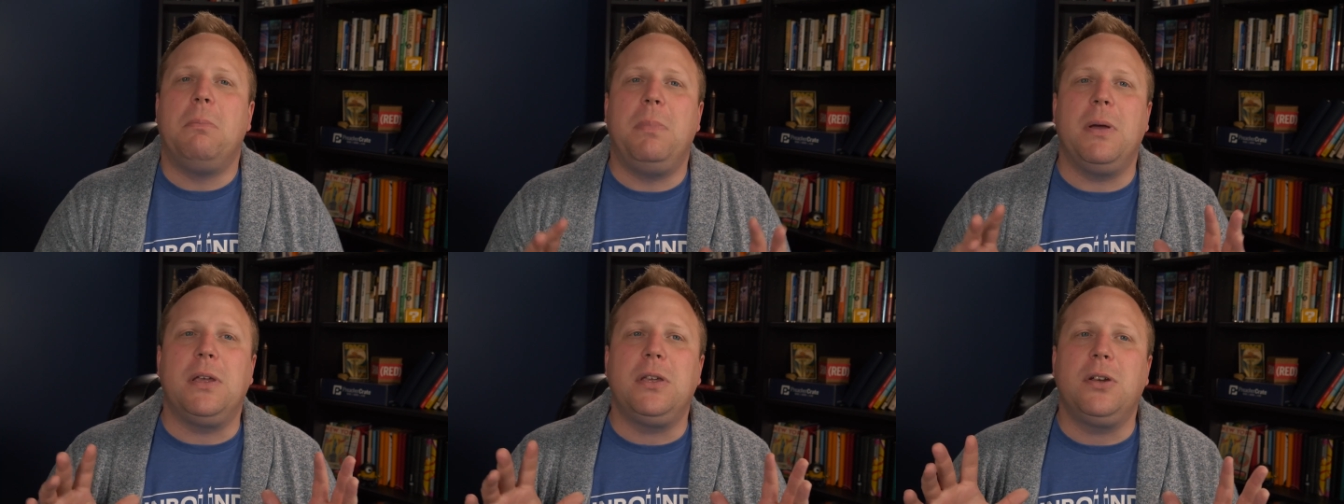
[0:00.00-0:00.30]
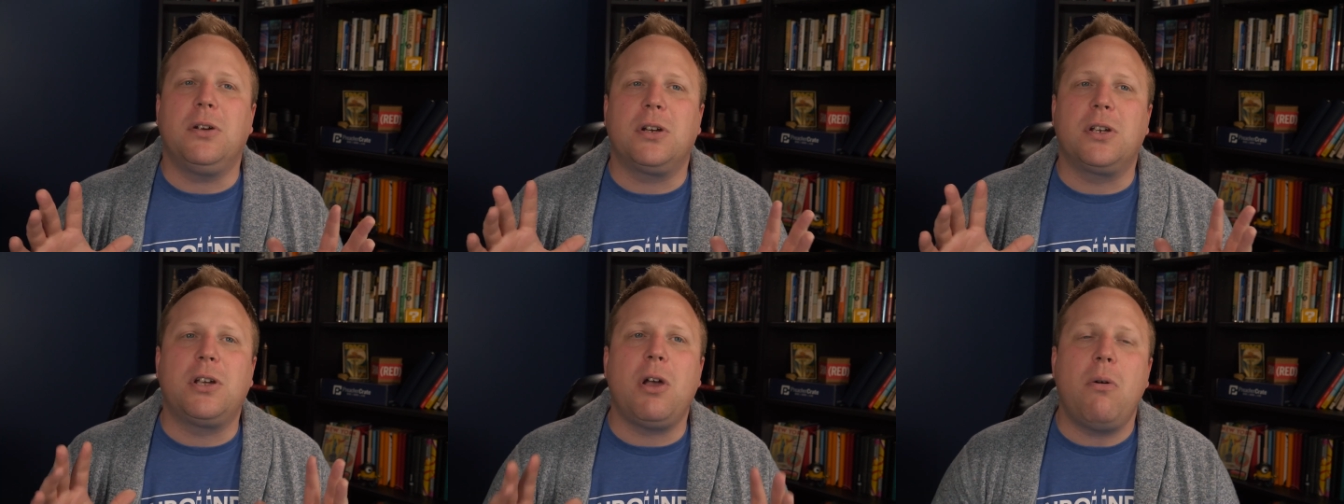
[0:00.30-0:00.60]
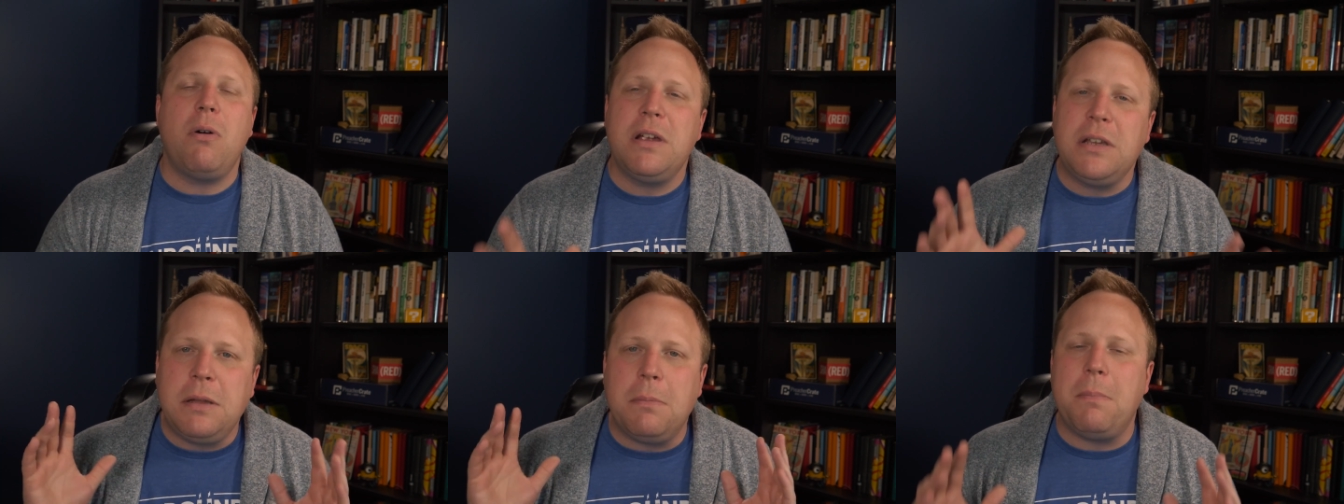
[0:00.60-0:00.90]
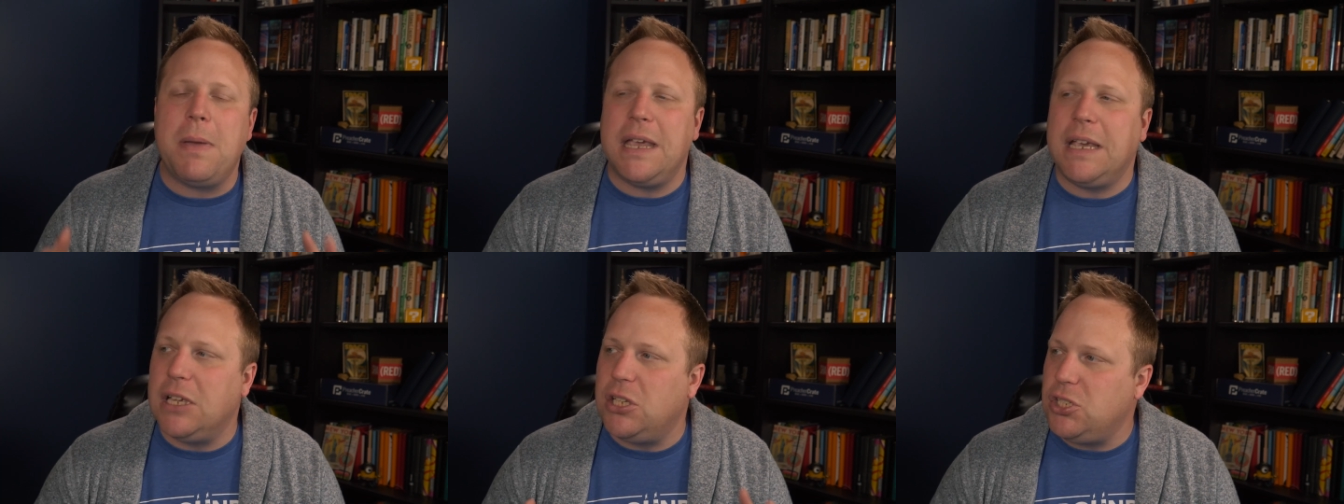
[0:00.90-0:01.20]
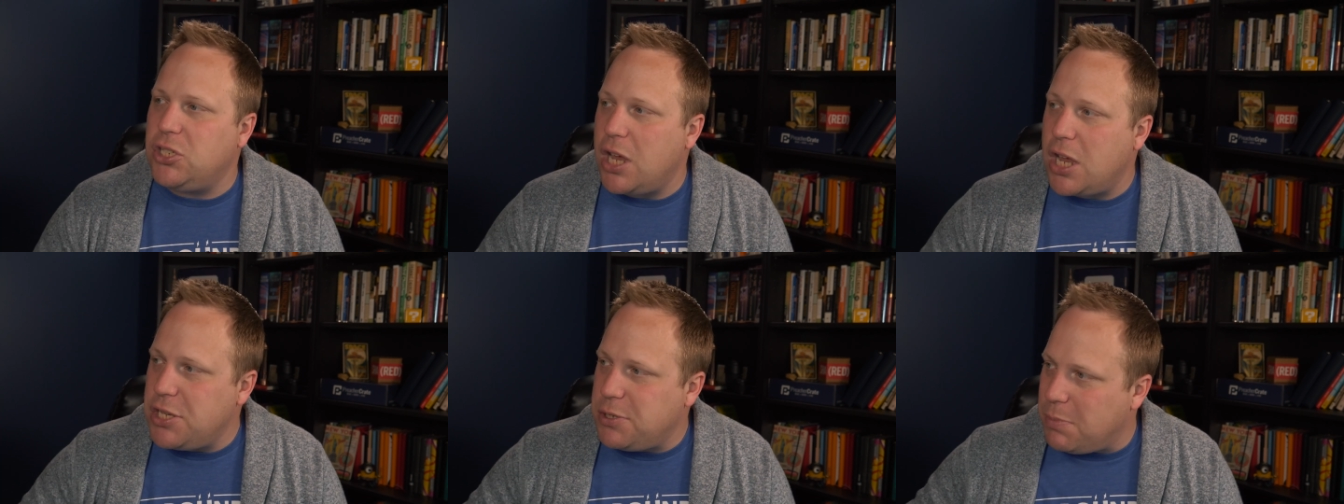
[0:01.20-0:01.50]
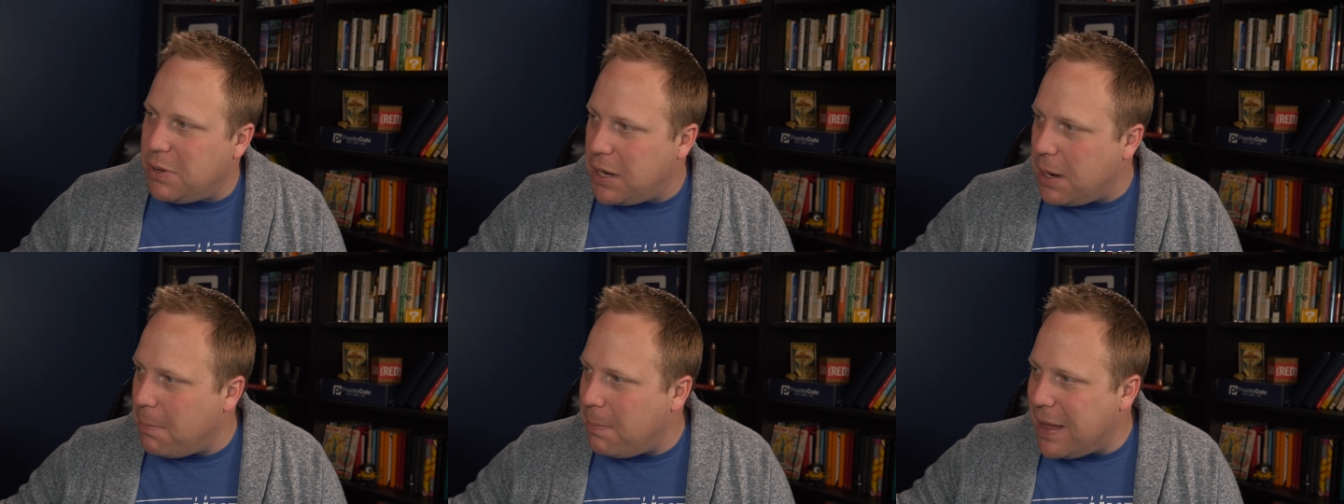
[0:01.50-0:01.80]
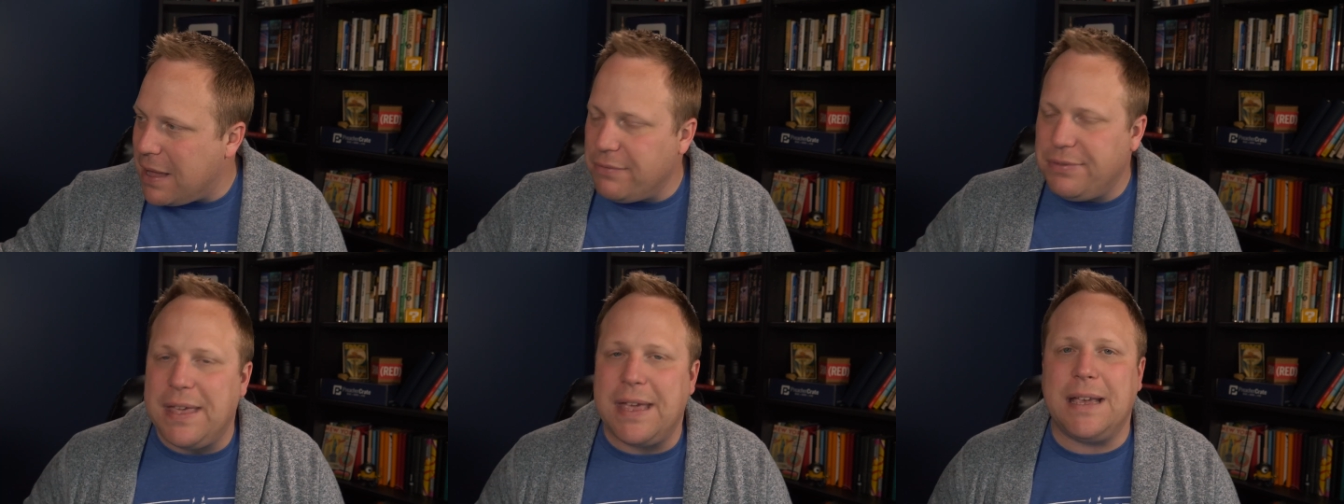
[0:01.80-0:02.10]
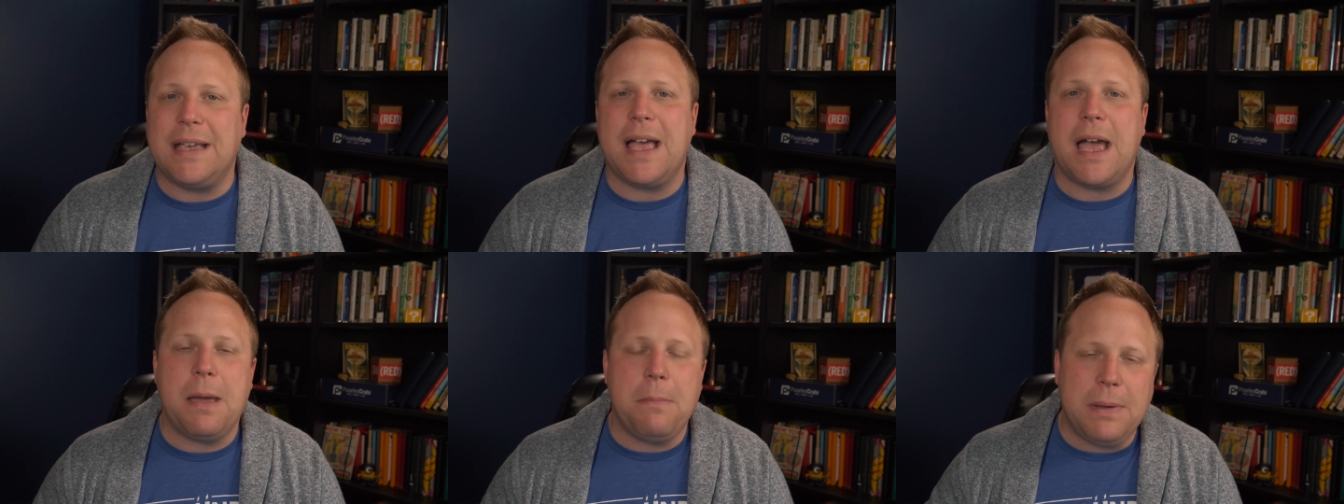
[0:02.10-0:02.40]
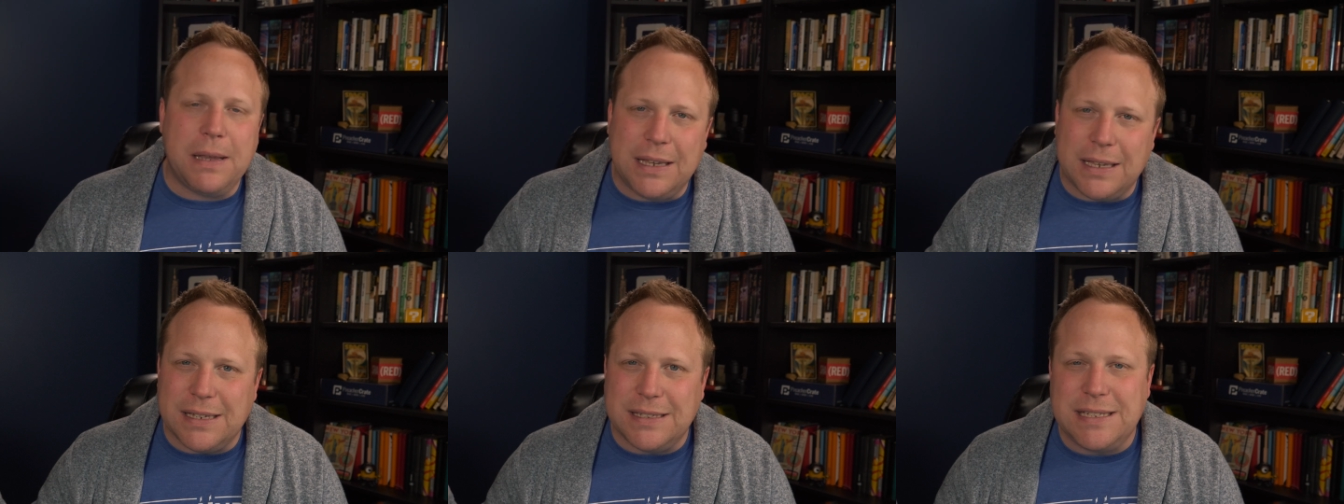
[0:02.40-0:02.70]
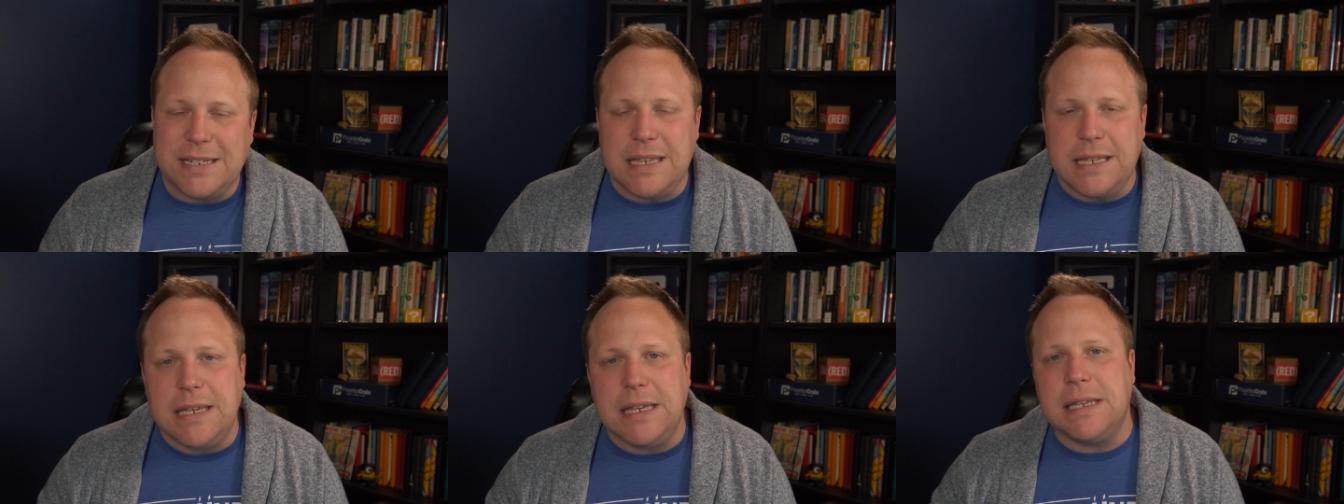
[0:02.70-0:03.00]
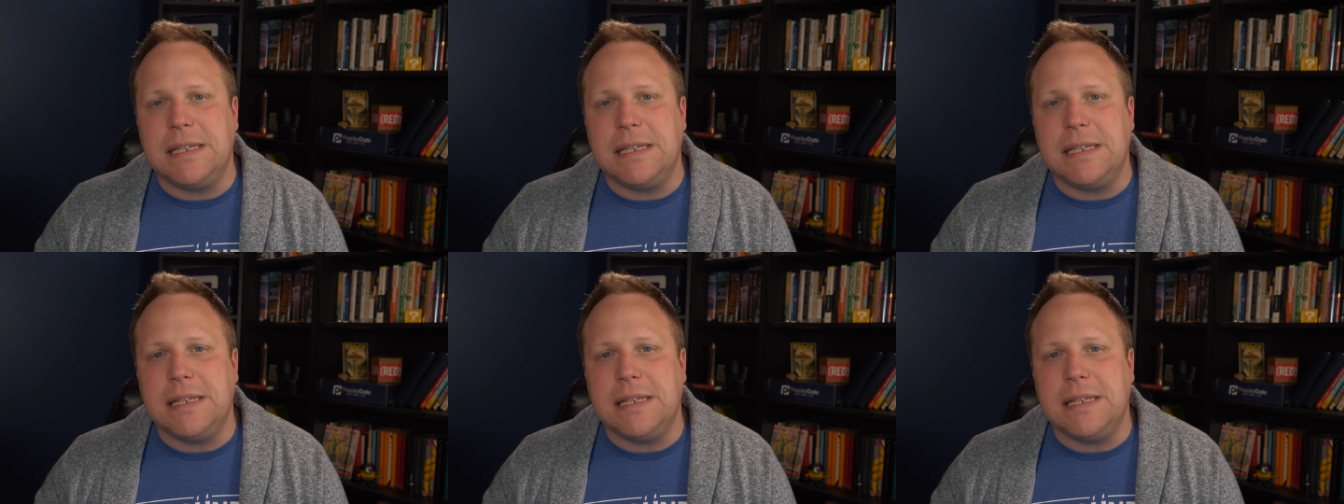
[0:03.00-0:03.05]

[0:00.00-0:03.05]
but you're going to make a judgment about that guy because he